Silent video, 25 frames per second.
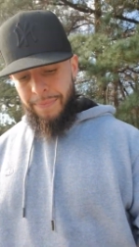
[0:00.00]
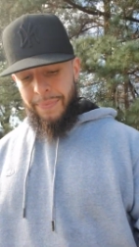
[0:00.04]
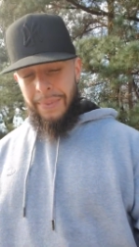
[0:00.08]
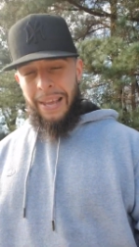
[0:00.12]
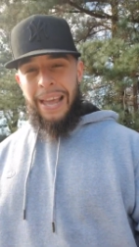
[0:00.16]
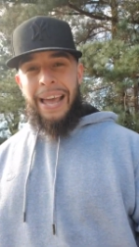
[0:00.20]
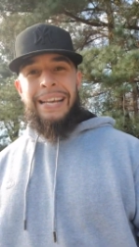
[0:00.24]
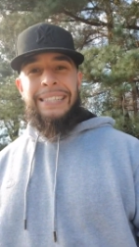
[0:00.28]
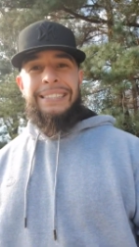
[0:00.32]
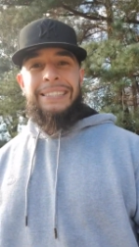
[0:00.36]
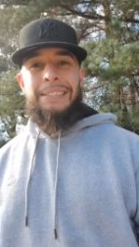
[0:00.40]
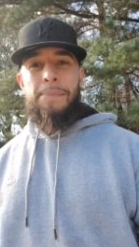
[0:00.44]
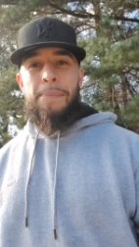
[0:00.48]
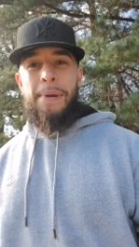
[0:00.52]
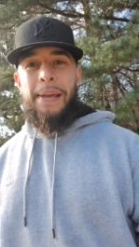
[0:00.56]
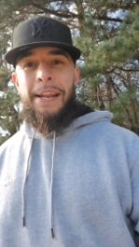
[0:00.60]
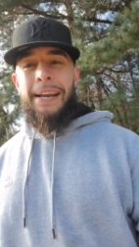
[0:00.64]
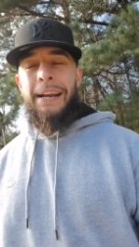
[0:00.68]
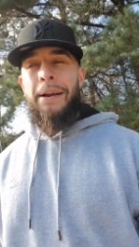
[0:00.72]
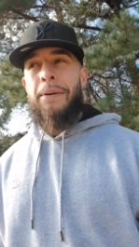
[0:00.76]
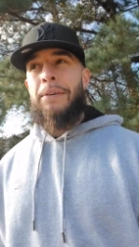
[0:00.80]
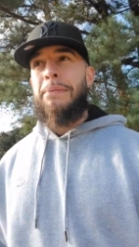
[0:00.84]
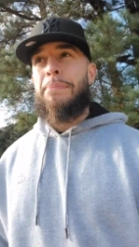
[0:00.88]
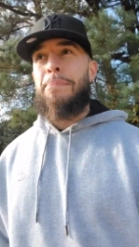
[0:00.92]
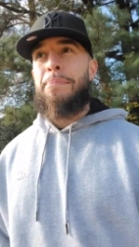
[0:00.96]

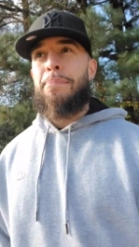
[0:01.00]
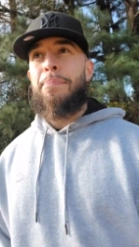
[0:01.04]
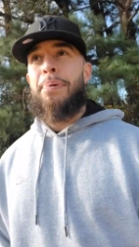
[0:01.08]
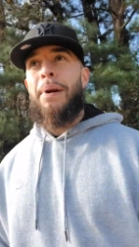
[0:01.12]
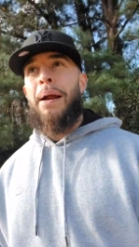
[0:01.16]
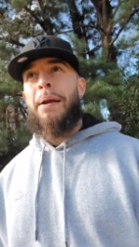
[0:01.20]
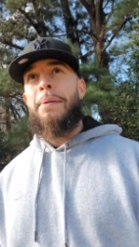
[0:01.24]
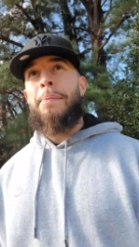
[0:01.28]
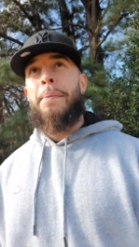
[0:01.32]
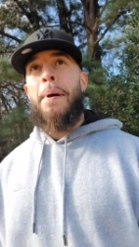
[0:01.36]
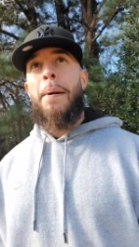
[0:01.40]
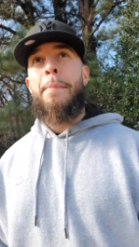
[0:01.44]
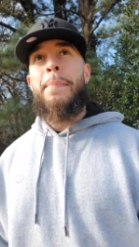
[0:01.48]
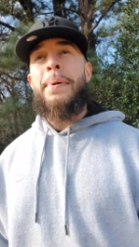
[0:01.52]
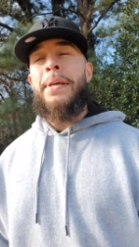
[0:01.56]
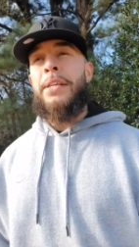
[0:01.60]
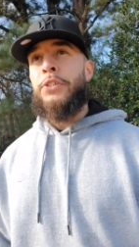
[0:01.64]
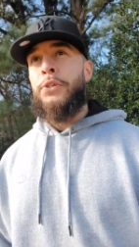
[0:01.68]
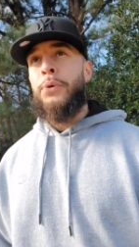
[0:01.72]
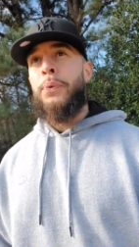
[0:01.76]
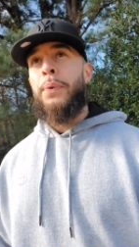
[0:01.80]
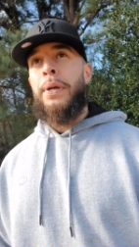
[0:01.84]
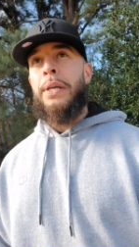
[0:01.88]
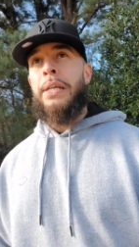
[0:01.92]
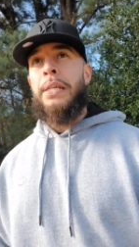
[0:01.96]
estimated, I was probably in my
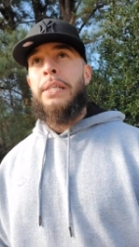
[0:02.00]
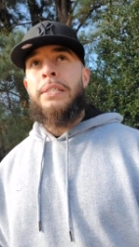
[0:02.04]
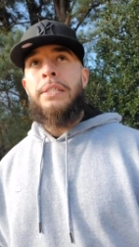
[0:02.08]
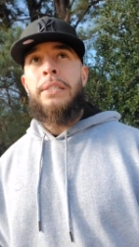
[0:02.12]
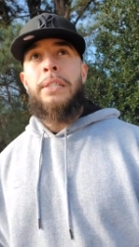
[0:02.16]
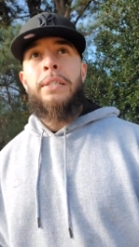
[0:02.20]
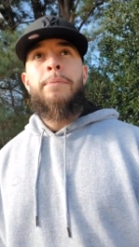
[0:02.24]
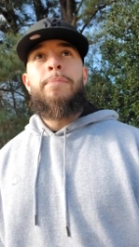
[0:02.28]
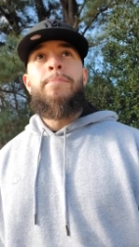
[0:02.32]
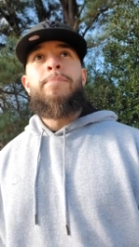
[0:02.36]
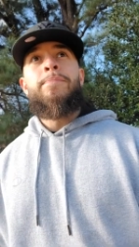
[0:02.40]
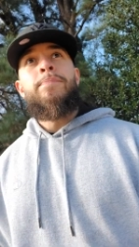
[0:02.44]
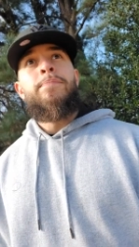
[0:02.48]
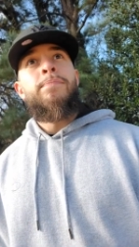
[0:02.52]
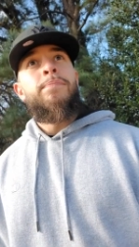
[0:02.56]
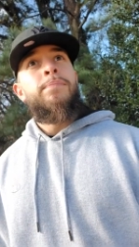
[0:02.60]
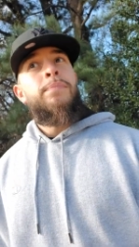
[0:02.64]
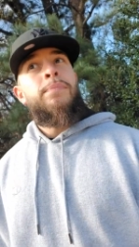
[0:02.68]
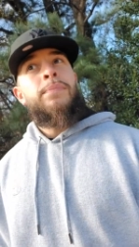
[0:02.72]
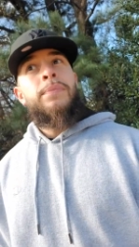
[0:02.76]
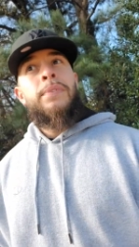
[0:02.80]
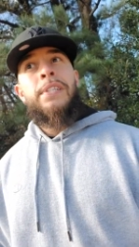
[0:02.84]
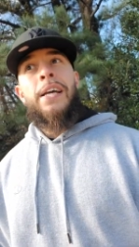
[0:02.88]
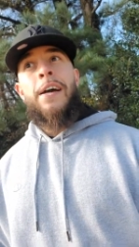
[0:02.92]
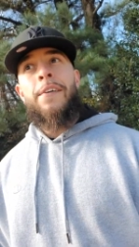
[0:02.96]
mid-20s,
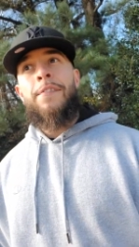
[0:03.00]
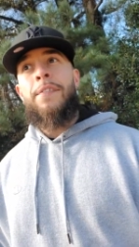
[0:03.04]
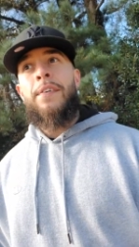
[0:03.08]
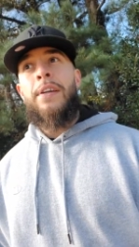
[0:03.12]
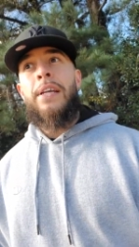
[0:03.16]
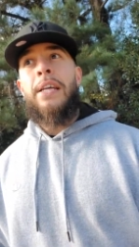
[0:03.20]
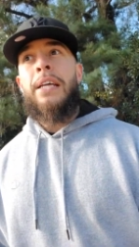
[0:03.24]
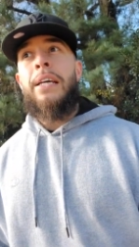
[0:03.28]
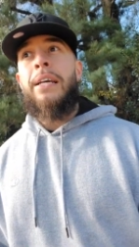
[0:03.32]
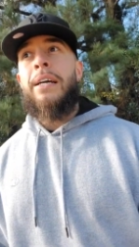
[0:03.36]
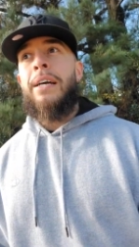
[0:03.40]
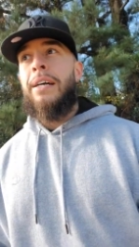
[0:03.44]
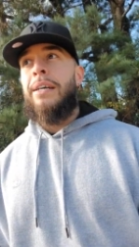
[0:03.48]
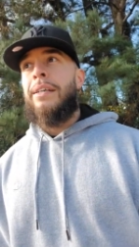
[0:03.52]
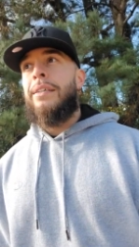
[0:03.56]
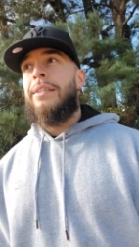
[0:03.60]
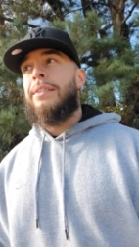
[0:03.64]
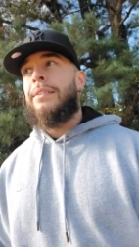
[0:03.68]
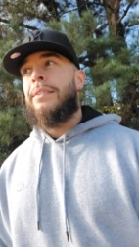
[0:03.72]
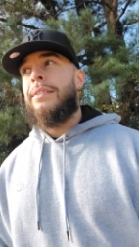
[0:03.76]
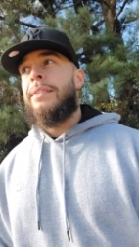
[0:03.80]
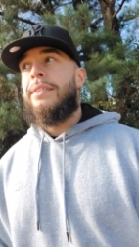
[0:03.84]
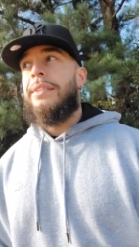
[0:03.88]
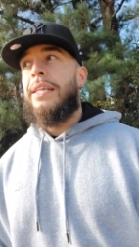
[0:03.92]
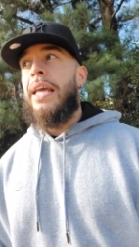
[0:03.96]
definitely
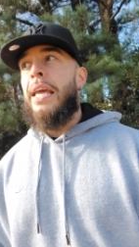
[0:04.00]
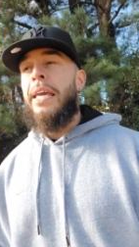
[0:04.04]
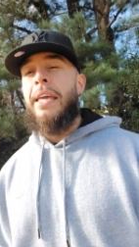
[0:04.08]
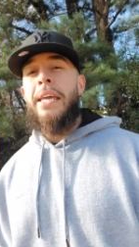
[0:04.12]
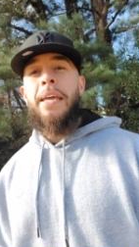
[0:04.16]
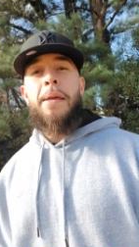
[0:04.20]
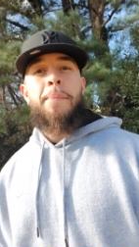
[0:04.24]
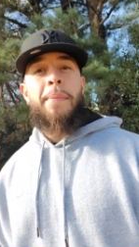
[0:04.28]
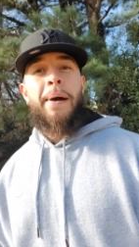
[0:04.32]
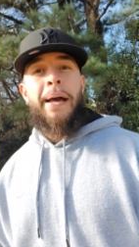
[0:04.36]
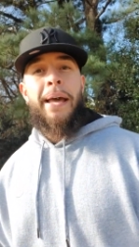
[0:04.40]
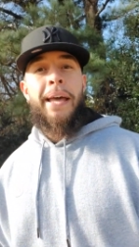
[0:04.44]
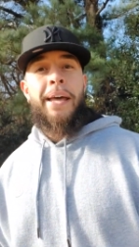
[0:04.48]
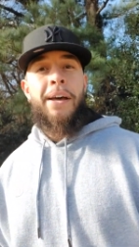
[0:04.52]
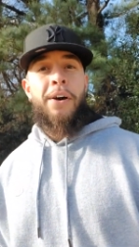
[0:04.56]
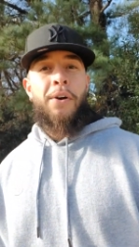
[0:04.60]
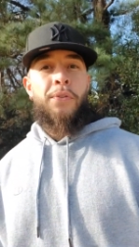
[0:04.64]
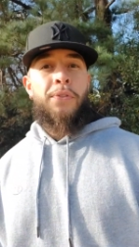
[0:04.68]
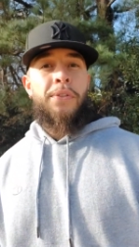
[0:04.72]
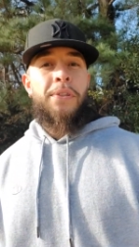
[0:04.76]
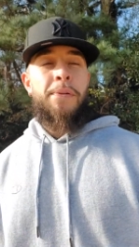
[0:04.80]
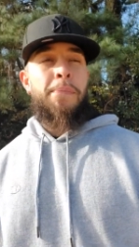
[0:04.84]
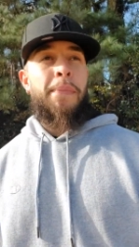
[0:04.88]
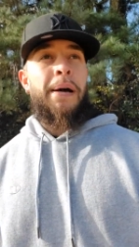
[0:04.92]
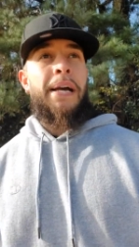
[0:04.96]
taking my
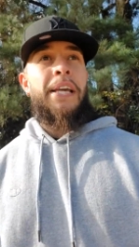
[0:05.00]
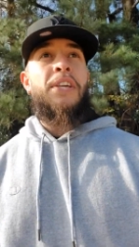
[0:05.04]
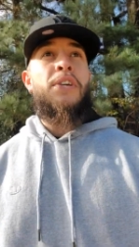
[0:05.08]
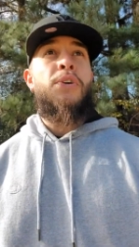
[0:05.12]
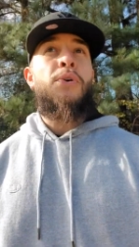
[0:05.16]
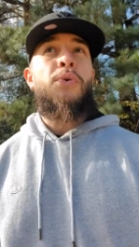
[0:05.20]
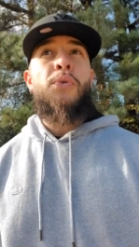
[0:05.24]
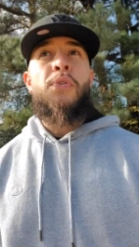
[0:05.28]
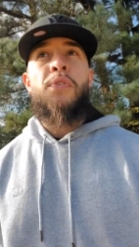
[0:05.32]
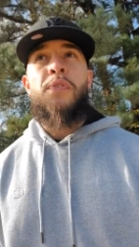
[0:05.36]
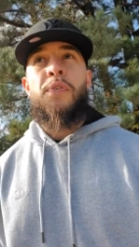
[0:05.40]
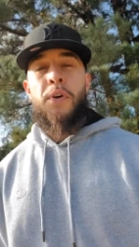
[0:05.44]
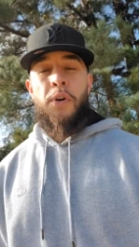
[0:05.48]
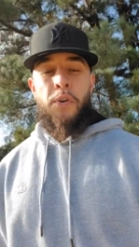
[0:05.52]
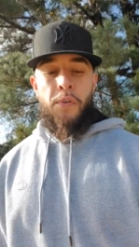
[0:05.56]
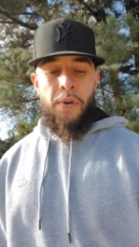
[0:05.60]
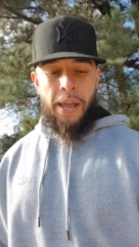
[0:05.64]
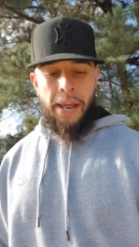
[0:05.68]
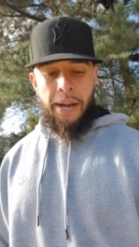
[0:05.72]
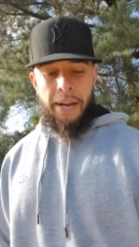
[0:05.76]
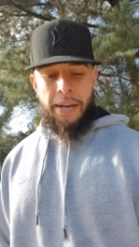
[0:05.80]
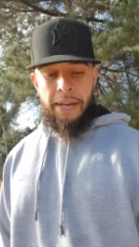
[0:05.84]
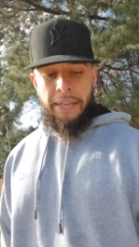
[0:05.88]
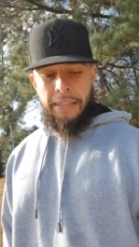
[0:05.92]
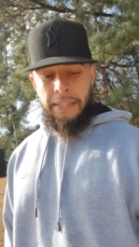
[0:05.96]
health and my youth for
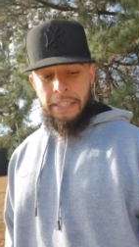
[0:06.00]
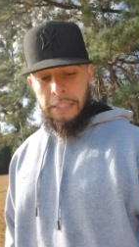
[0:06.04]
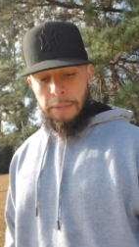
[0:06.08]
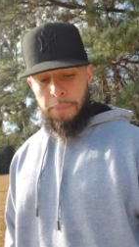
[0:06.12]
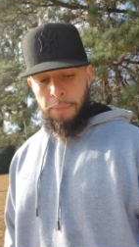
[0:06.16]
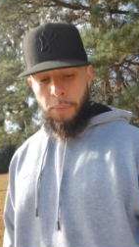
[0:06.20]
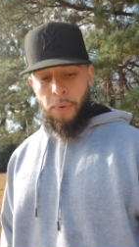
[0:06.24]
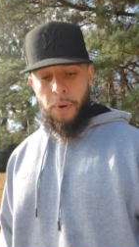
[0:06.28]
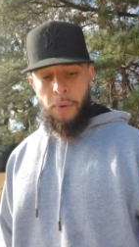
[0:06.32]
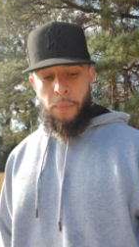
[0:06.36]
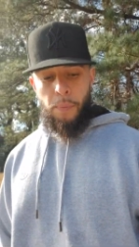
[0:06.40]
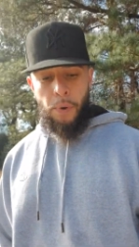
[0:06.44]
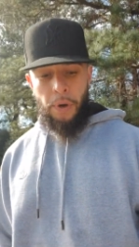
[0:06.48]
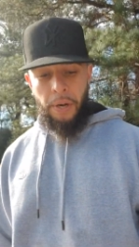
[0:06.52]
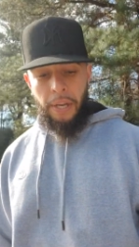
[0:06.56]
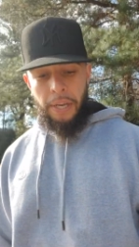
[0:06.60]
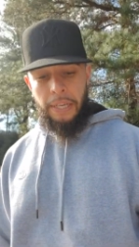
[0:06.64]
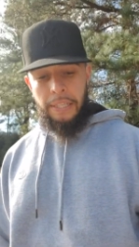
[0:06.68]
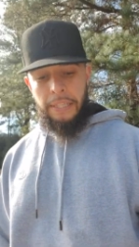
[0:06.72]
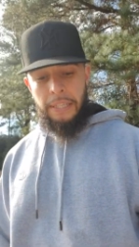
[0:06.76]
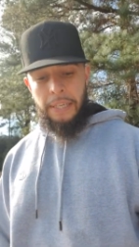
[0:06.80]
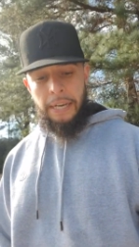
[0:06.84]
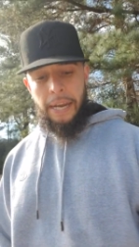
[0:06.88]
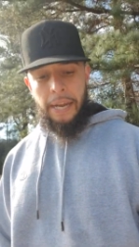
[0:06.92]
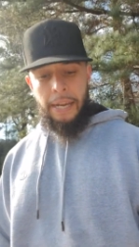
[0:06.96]
granted at this point, working
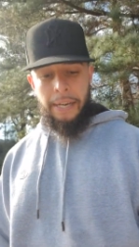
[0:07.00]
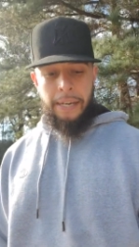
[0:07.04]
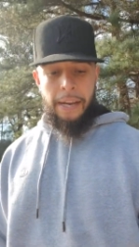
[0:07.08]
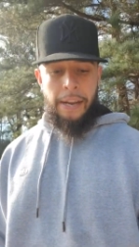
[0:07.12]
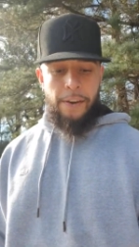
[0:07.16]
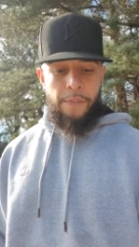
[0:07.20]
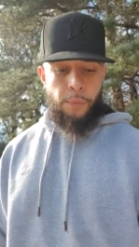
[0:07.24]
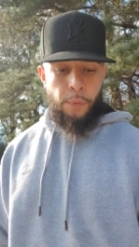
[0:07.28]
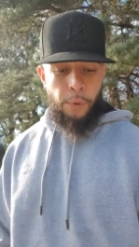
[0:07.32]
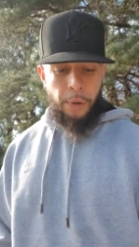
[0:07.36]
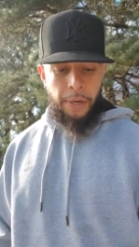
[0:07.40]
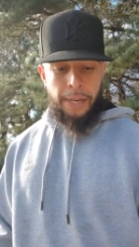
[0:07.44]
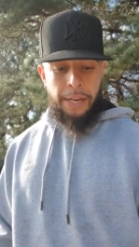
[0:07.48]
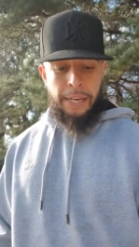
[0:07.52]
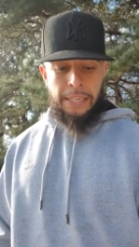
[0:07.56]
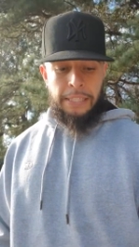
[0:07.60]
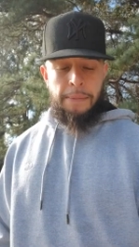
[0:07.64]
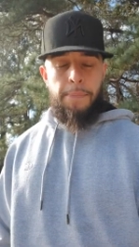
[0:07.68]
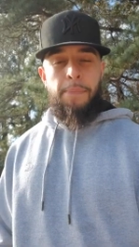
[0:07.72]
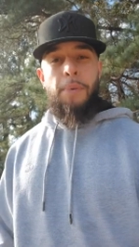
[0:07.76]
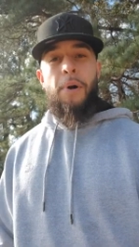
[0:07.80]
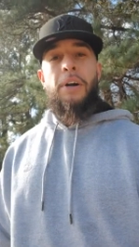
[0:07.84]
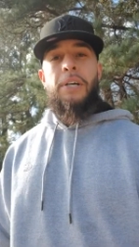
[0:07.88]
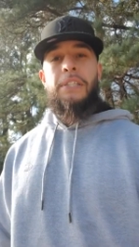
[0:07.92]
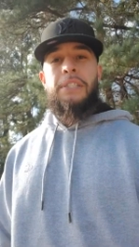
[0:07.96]
in the nightlife, working as a
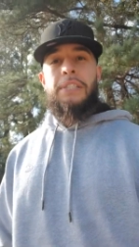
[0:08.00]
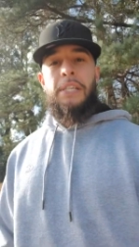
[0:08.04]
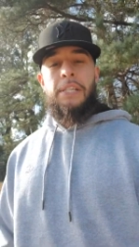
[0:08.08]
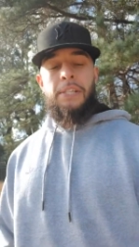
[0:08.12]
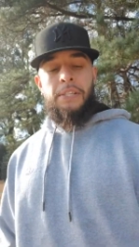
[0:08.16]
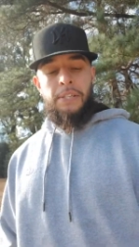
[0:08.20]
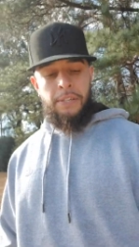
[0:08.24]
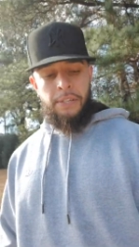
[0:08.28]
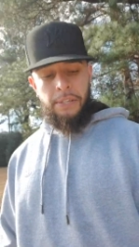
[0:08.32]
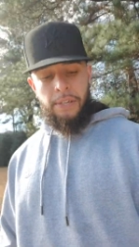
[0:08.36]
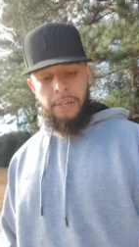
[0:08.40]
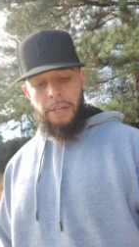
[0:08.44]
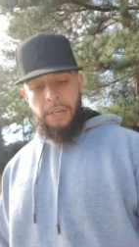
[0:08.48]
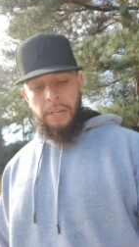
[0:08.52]
bartender,